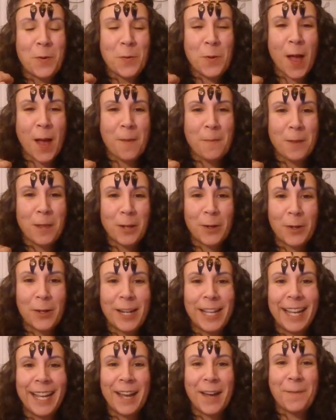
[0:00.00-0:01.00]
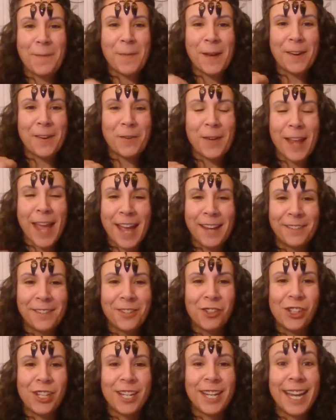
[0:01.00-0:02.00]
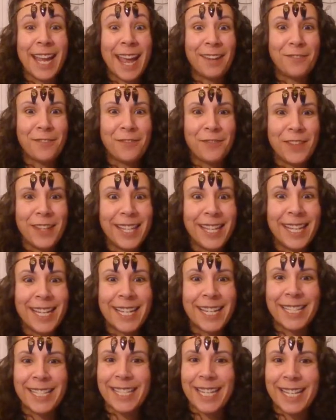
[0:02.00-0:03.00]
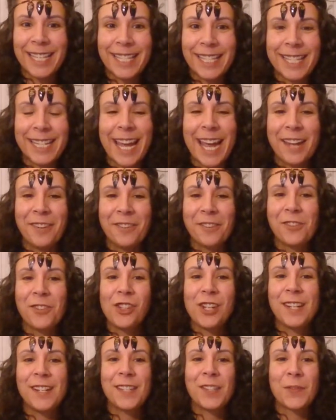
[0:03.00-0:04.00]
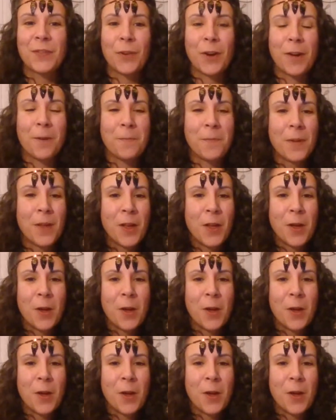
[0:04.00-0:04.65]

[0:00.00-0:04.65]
learning about energy and feeling and sensing energies from